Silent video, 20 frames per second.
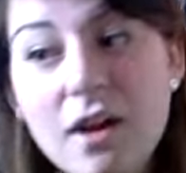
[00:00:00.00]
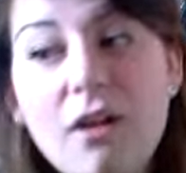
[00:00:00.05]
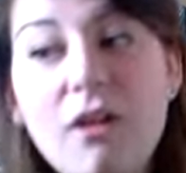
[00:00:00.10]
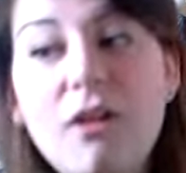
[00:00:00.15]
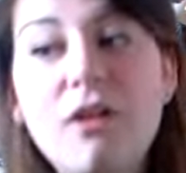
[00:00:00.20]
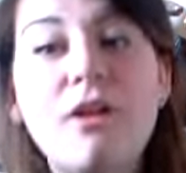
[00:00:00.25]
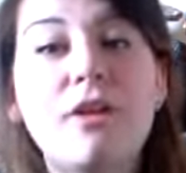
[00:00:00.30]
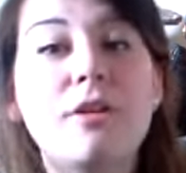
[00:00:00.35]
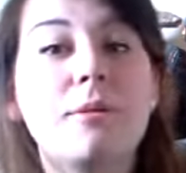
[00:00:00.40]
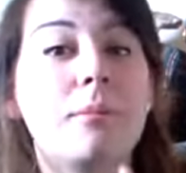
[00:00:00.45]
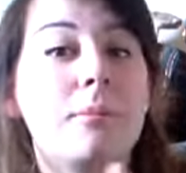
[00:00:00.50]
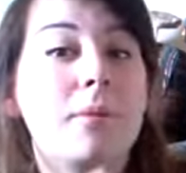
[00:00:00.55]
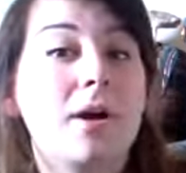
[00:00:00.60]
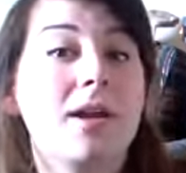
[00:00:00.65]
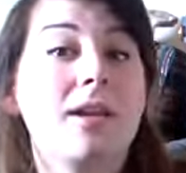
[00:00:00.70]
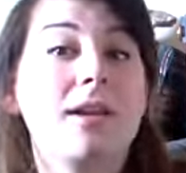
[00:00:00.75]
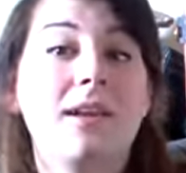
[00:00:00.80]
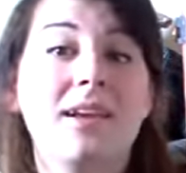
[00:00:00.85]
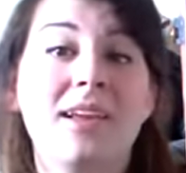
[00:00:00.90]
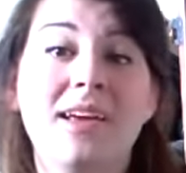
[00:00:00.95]
on my
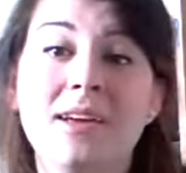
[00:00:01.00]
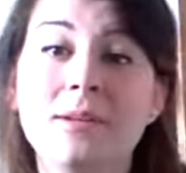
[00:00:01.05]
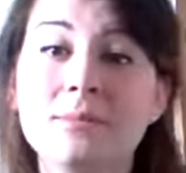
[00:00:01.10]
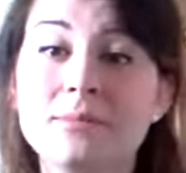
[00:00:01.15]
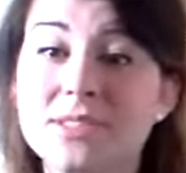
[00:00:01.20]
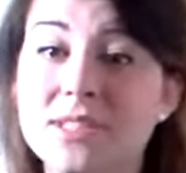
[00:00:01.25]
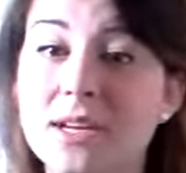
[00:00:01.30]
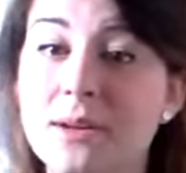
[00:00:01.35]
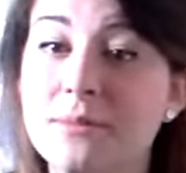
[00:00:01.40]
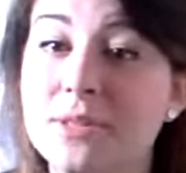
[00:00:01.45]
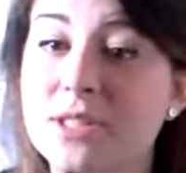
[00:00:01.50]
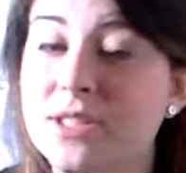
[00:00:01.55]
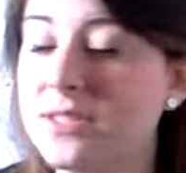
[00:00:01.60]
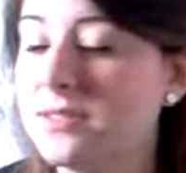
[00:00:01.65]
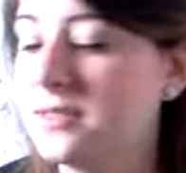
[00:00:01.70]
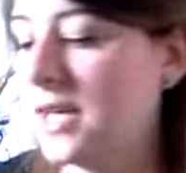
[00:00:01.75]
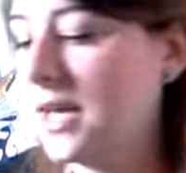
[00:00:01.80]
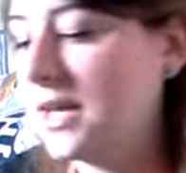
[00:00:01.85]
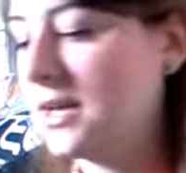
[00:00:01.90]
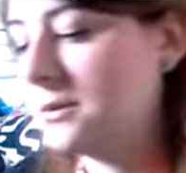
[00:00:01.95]
lips, I'm going to
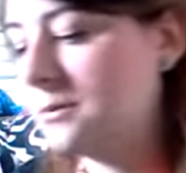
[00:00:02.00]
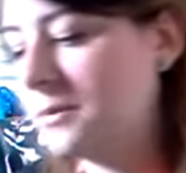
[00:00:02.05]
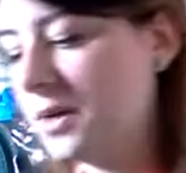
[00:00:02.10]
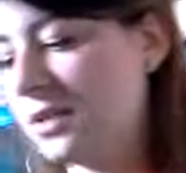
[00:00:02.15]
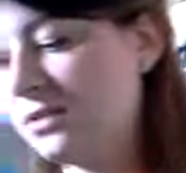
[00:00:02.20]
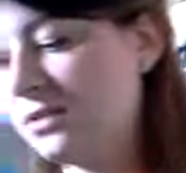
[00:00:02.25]
take my